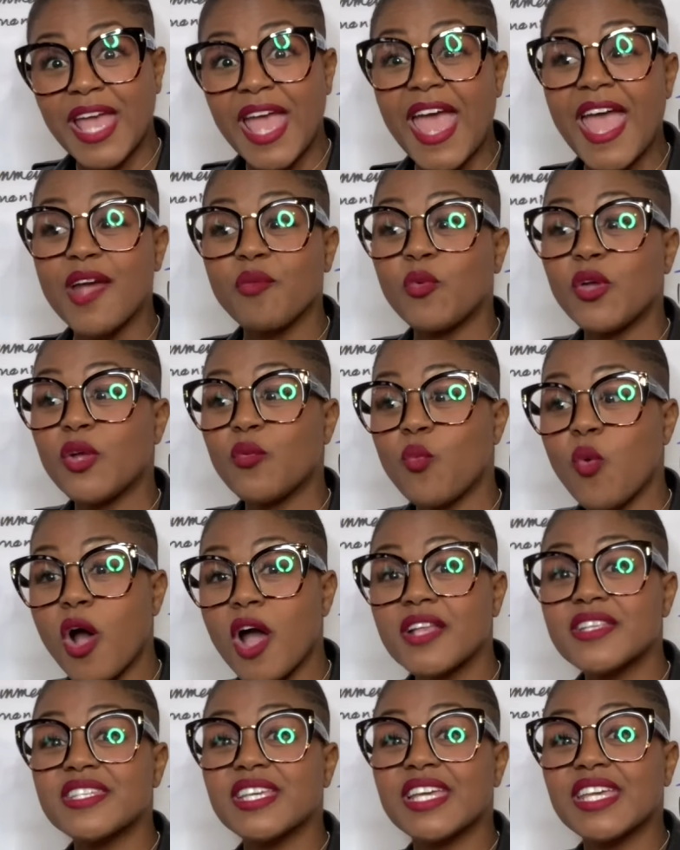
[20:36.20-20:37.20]
And we
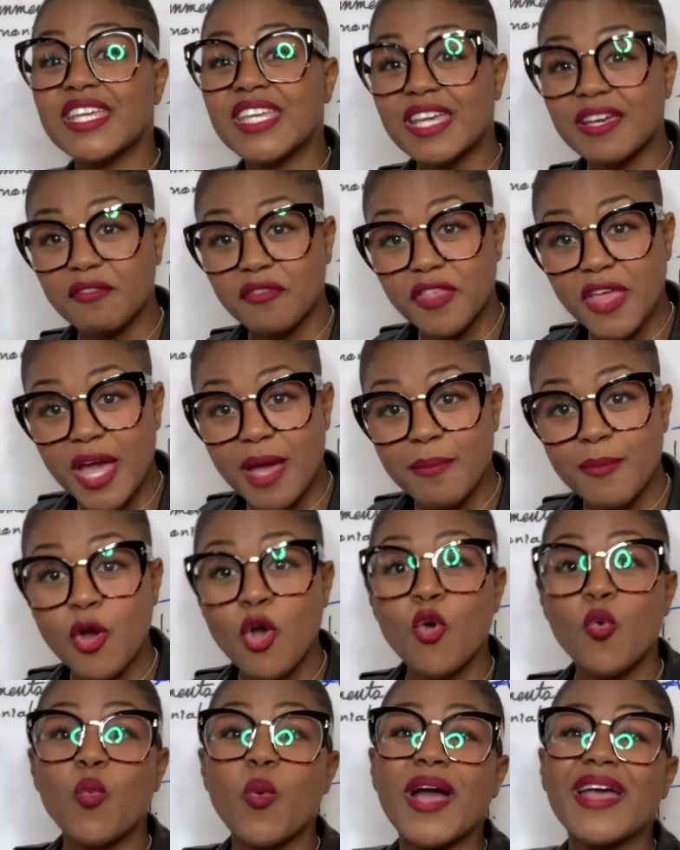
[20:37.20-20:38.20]
want to give them
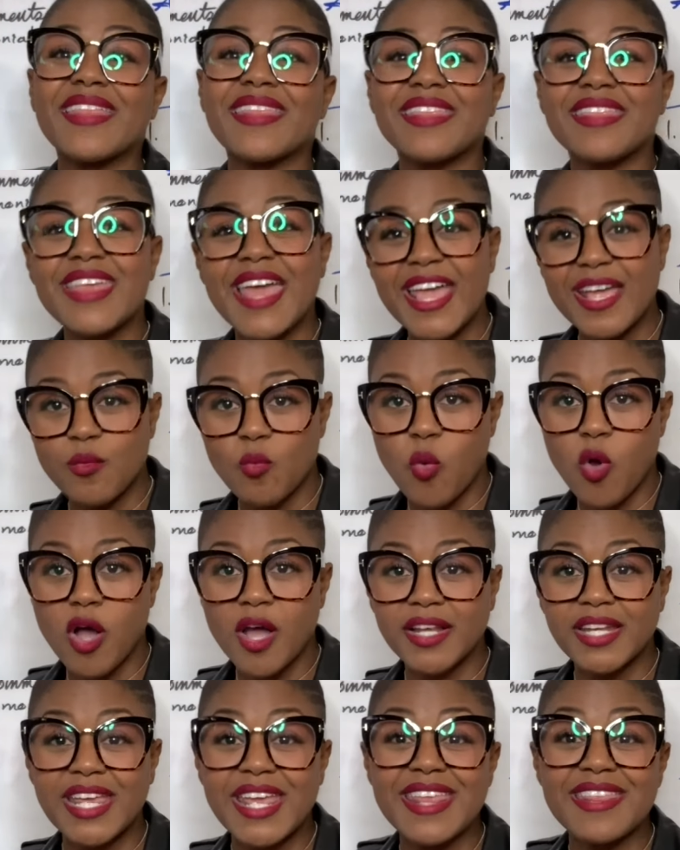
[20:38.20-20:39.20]
what they
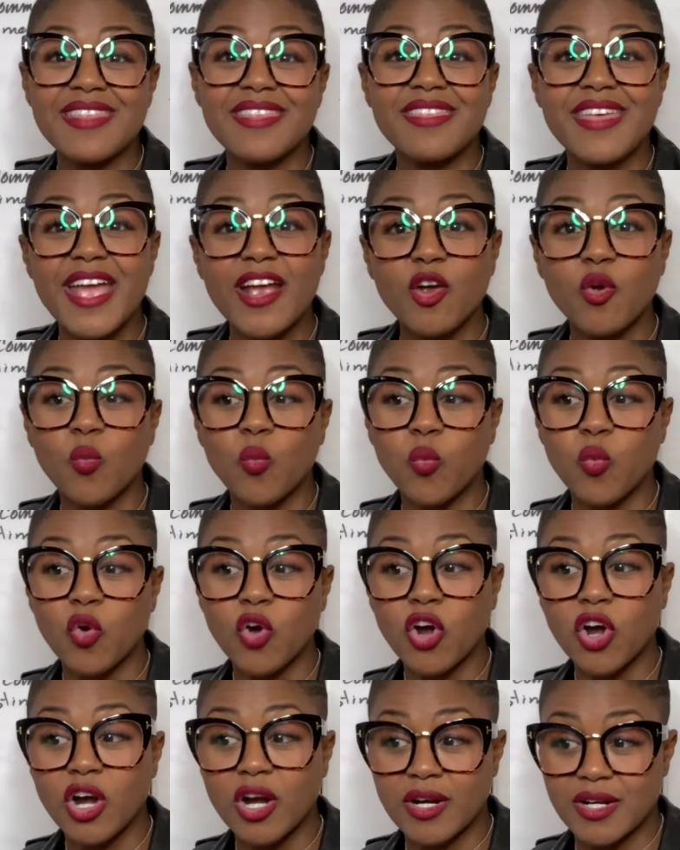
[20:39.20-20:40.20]
want in their
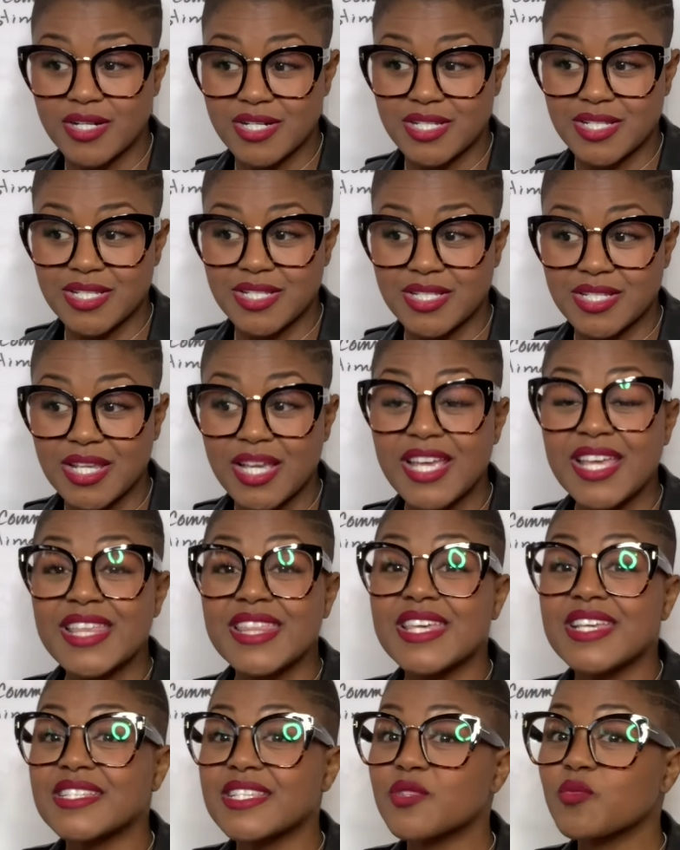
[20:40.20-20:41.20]
words.
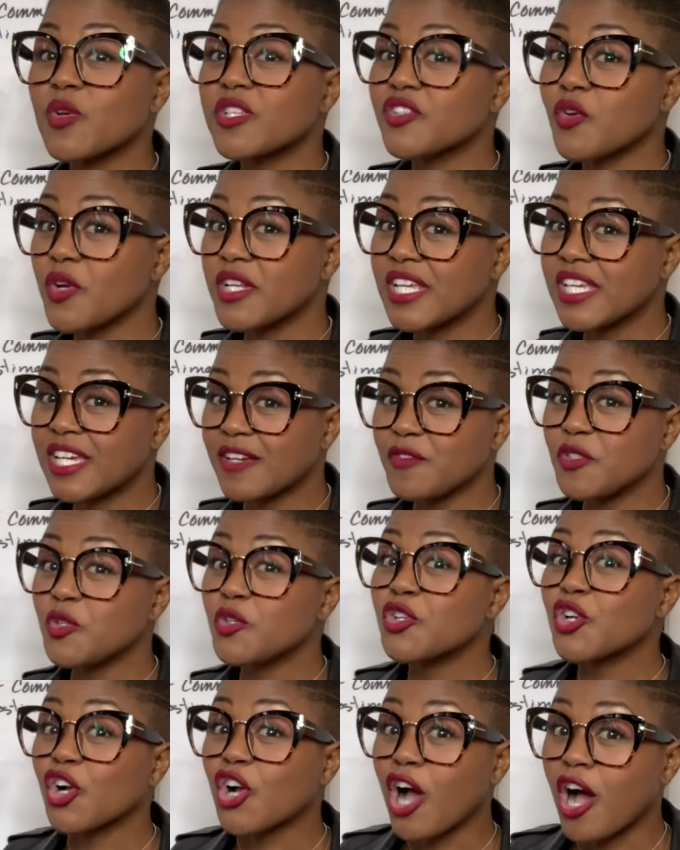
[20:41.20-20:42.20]
This is what's going to give you
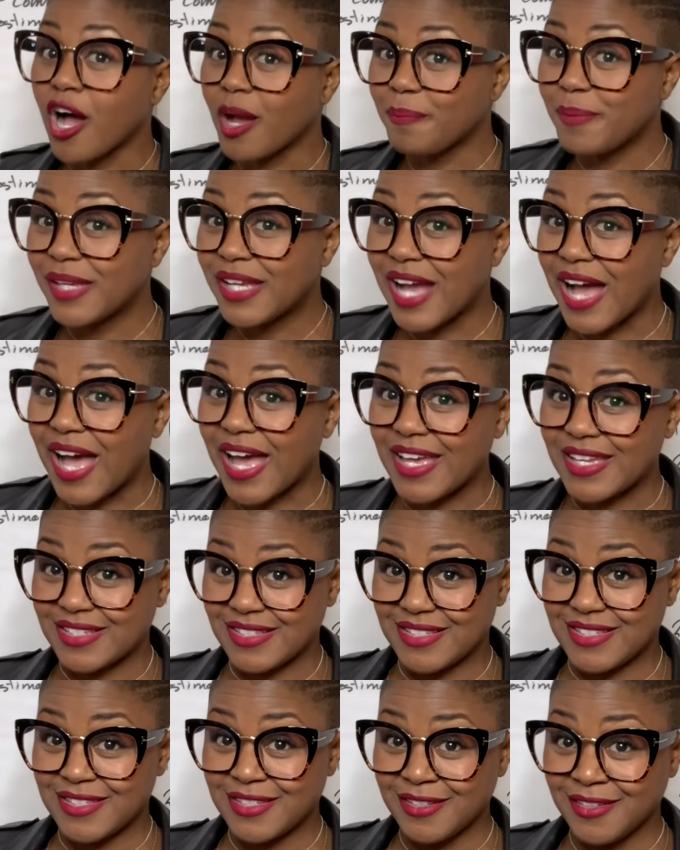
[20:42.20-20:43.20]
your copy,
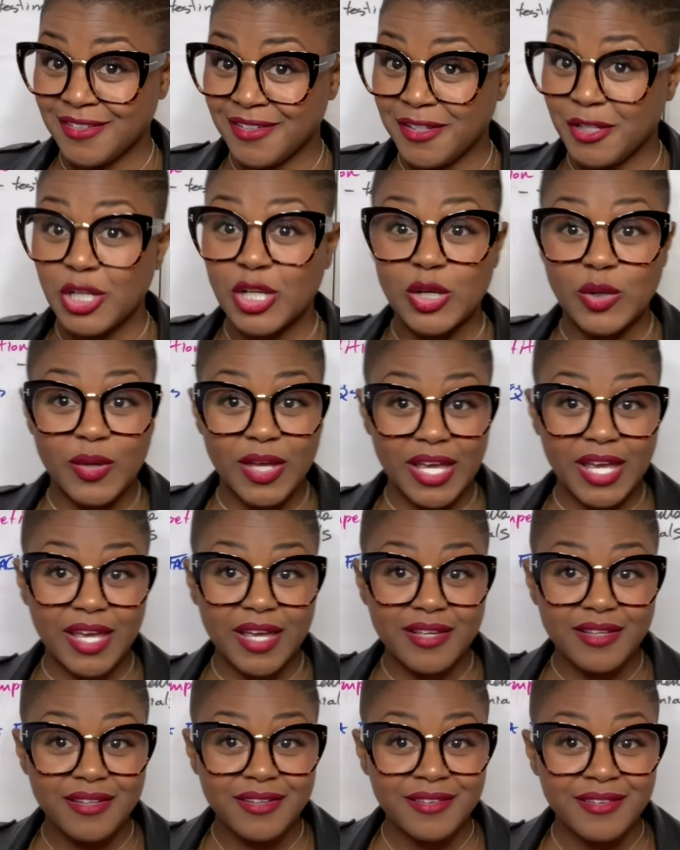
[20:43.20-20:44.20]
guys.
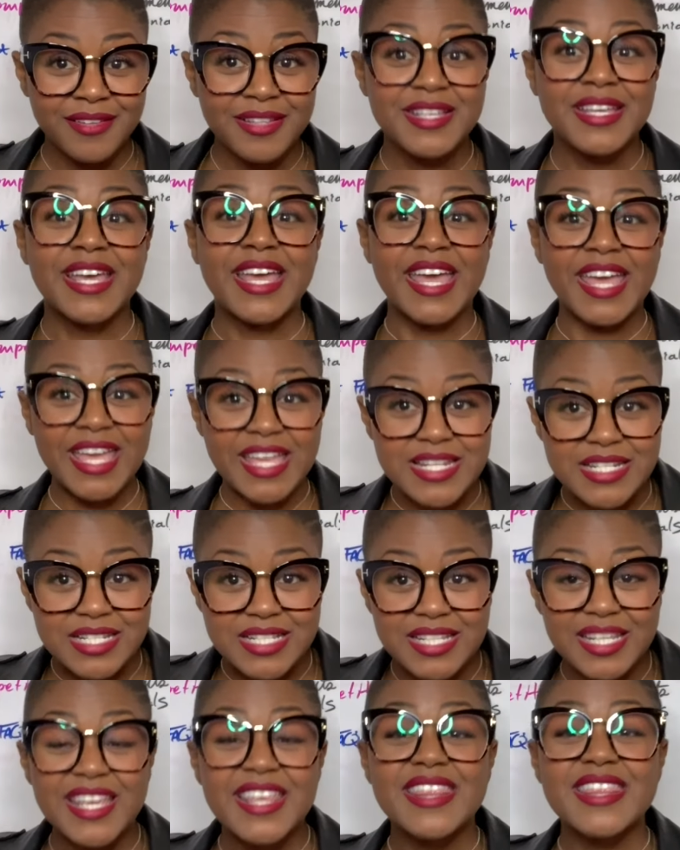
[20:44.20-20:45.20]
Okay?
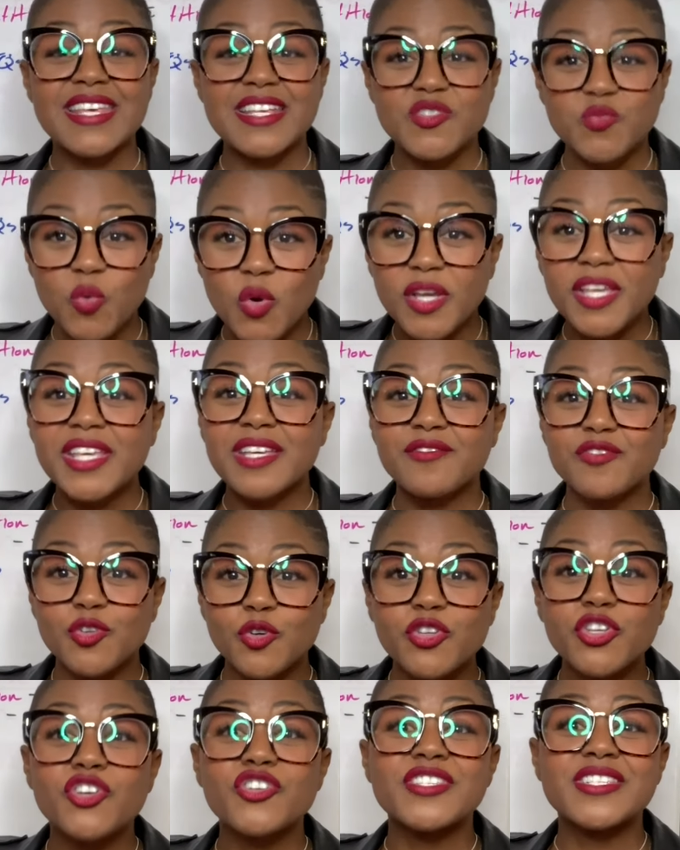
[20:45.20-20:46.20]
Hint, this will give
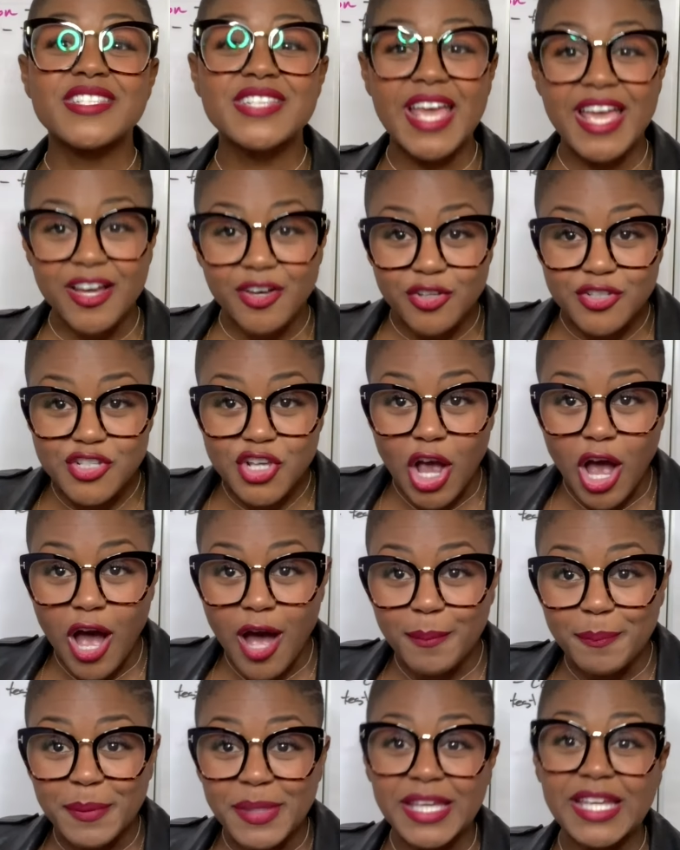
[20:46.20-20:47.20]
you your sales
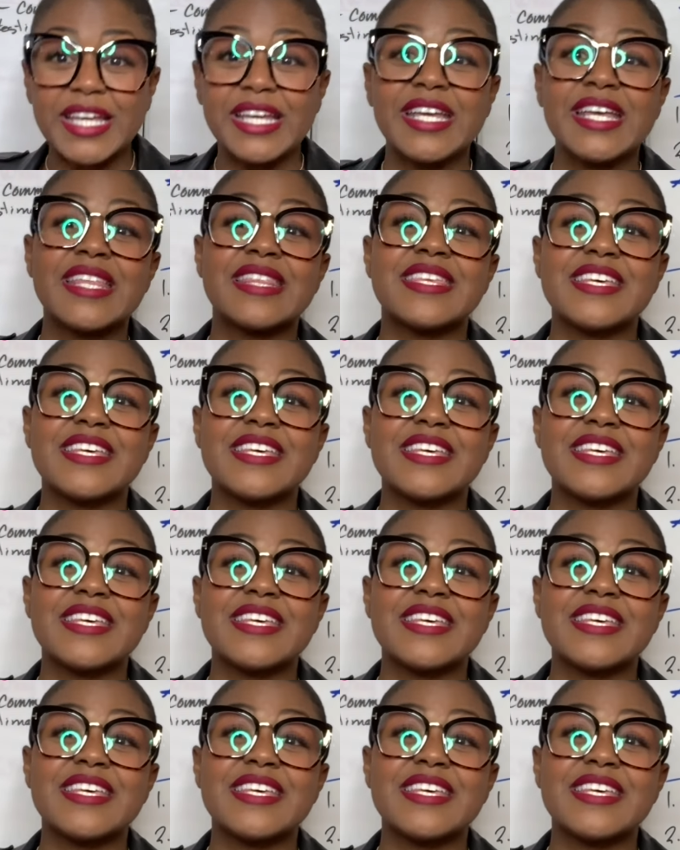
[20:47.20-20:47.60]
copy.